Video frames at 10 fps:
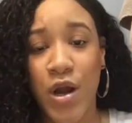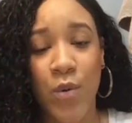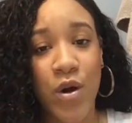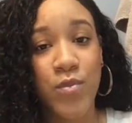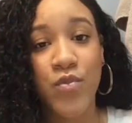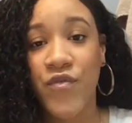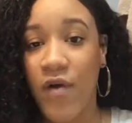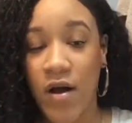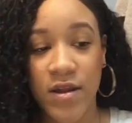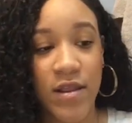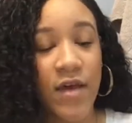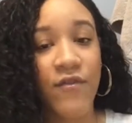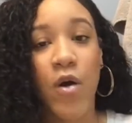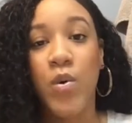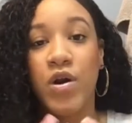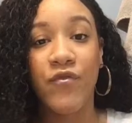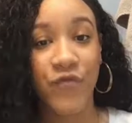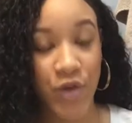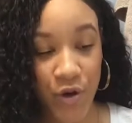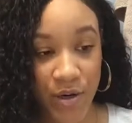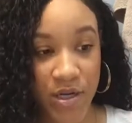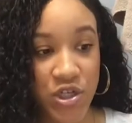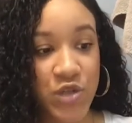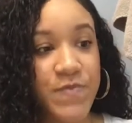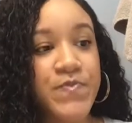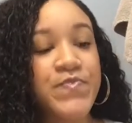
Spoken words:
I want to move on in life. I want to flourish.